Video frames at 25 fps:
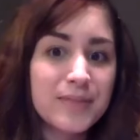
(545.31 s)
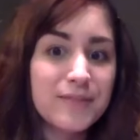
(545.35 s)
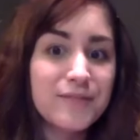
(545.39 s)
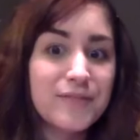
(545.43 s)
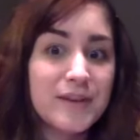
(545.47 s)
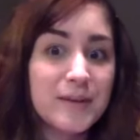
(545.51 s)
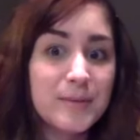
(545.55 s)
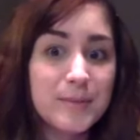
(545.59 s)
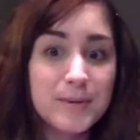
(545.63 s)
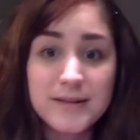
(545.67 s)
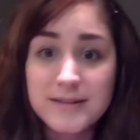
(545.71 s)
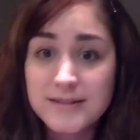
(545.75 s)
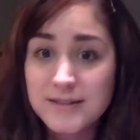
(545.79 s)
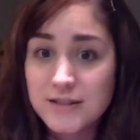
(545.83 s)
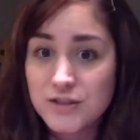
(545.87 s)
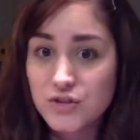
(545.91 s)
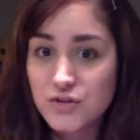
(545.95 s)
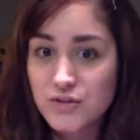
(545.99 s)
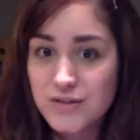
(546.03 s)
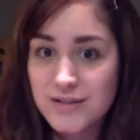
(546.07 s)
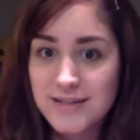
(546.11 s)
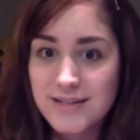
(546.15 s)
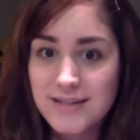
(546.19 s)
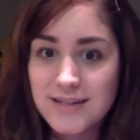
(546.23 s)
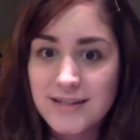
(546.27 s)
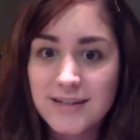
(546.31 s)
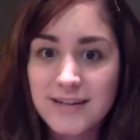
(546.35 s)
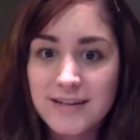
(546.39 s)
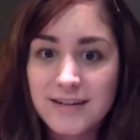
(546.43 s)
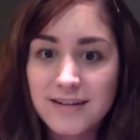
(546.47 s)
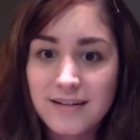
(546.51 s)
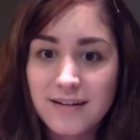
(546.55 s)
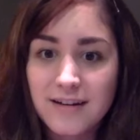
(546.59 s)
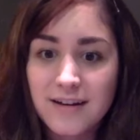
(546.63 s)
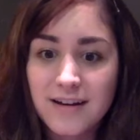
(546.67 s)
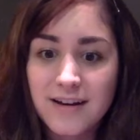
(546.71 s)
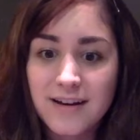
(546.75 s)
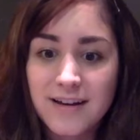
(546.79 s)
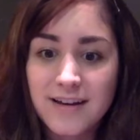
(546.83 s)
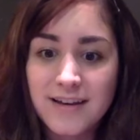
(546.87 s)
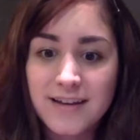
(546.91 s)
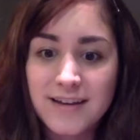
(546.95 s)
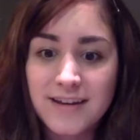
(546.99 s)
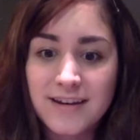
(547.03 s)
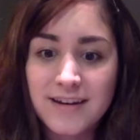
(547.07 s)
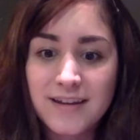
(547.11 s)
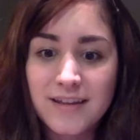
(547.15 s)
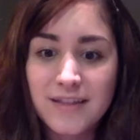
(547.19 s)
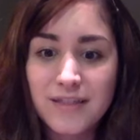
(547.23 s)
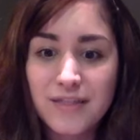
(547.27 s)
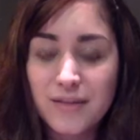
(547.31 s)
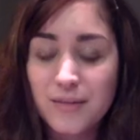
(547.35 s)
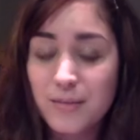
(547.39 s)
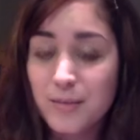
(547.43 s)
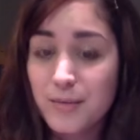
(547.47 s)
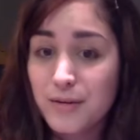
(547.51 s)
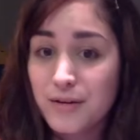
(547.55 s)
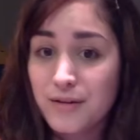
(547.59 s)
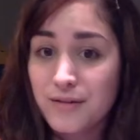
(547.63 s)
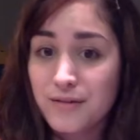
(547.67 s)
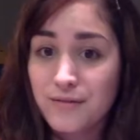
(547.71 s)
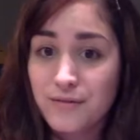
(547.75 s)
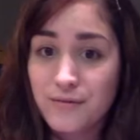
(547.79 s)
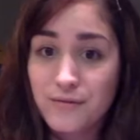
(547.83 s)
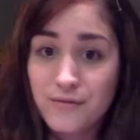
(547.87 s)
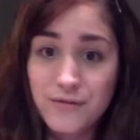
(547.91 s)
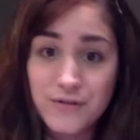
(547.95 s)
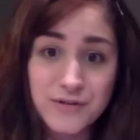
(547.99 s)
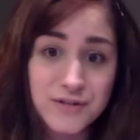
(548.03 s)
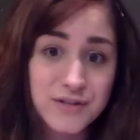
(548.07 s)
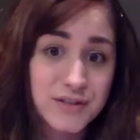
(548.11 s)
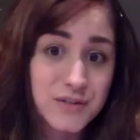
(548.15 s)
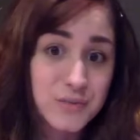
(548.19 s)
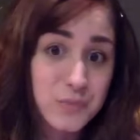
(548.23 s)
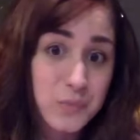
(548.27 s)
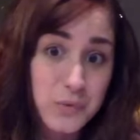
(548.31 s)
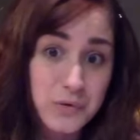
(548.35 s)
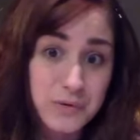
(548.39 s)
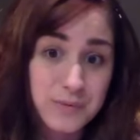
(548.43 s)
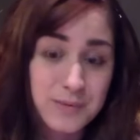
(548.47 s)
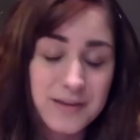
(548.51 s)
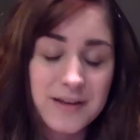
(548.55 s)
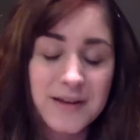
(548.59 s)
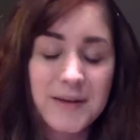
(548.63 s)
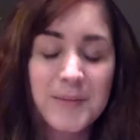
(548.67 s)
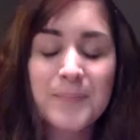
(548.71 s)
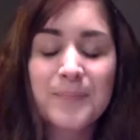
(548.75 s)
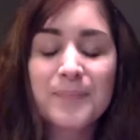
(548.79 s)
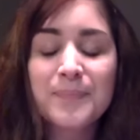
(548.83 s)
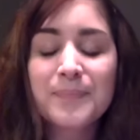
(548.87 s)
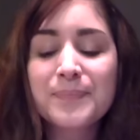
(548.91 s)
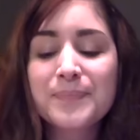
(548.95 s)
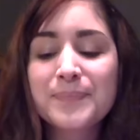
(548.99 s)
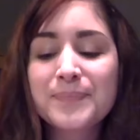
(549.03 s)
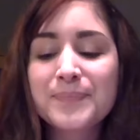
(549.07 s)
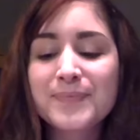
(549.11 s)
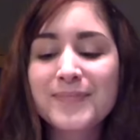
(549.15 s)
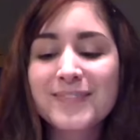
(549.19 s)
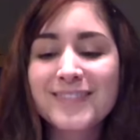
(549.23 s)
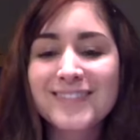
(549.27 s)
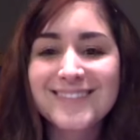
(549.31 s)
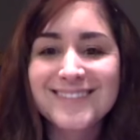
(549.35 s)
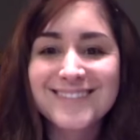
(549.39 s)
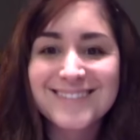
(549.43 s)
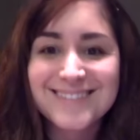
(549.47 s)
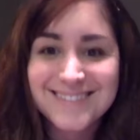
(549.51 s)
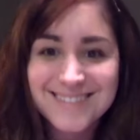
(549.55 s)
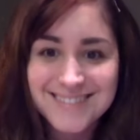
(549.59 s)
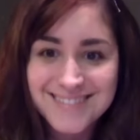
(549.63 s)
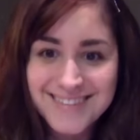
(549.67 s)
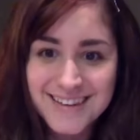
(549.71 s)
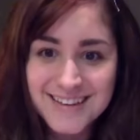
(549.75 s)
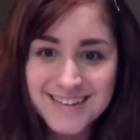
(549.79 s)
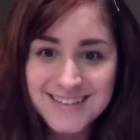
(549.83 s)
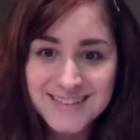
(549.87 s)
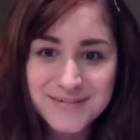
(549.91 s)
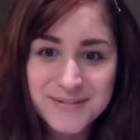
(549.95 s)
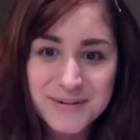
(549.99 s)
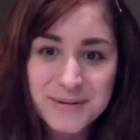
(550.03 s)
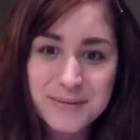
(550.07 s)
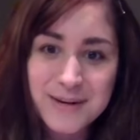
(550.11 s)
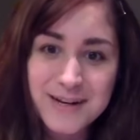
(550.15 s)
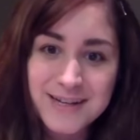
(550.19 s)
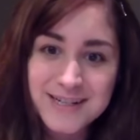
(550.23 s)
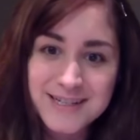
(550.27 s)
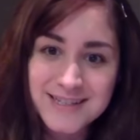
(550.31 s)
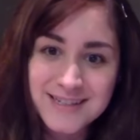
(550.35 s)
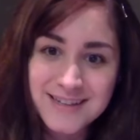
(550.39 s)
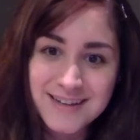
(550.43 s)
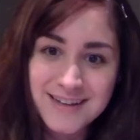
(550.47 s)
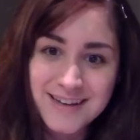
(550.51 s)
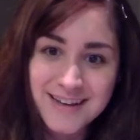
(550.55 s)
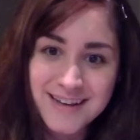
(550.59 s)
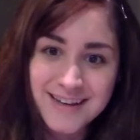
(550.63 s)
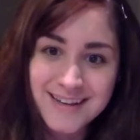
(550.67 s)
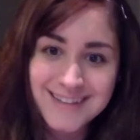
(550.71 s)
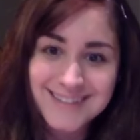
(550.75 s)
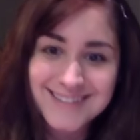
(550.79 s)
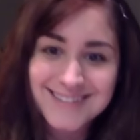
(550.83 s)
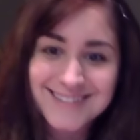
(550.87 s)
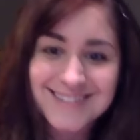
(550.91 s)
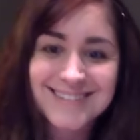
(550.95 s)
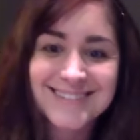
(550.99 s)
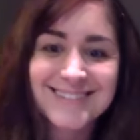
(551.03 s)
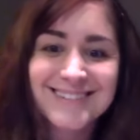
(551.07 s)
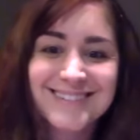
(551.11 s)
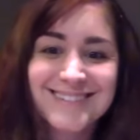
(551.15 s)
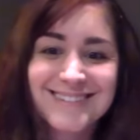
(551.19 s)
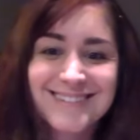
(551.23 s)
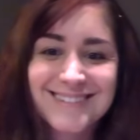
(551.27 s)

if anybody's interested, on Fibra versus Worbla. Thanks for watching, guys.